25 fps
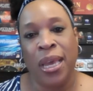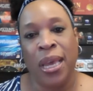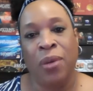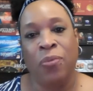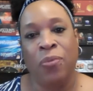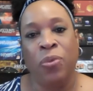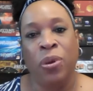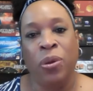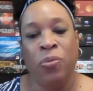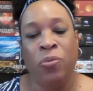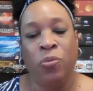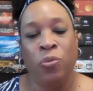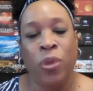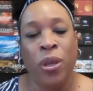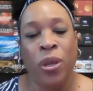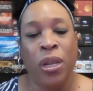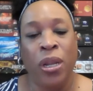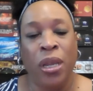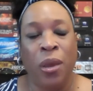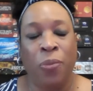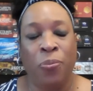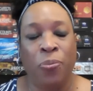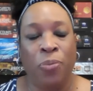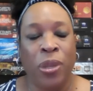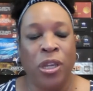And we really
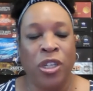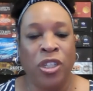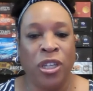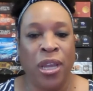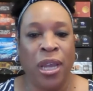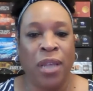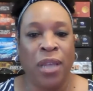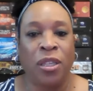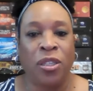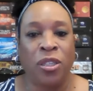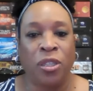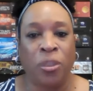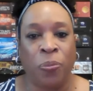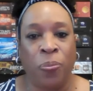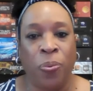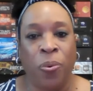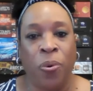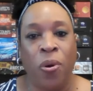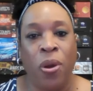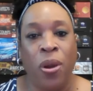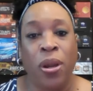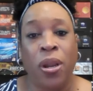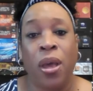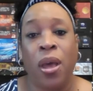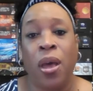appreciate the
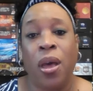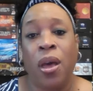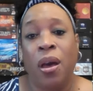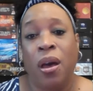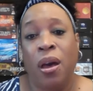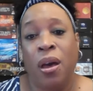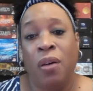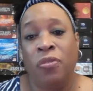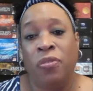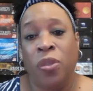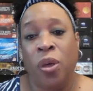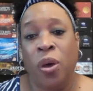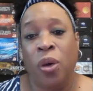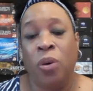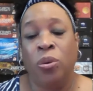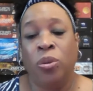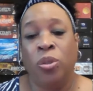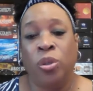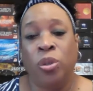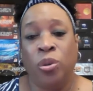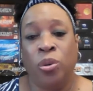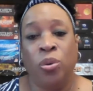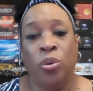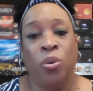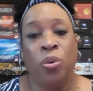support of those
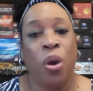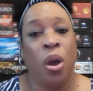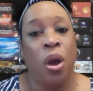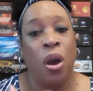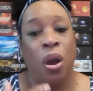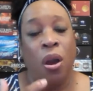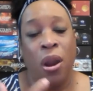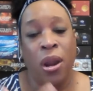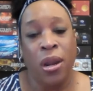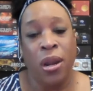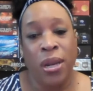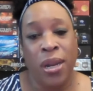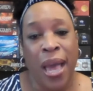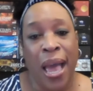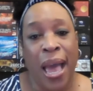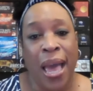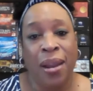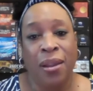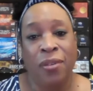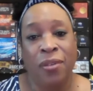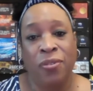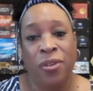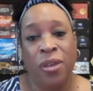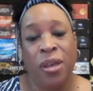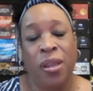who are not
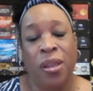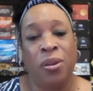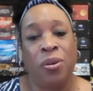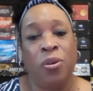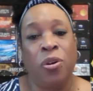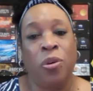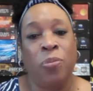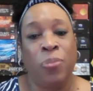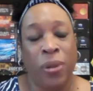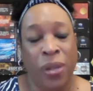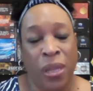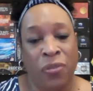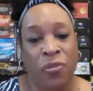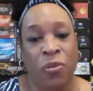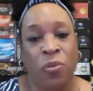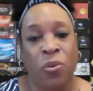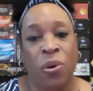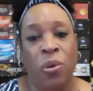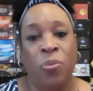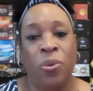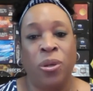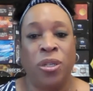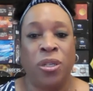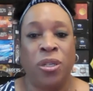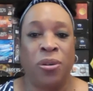of color who believe in
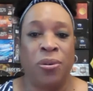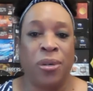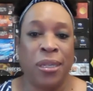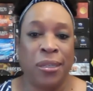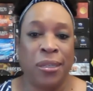what we're doing.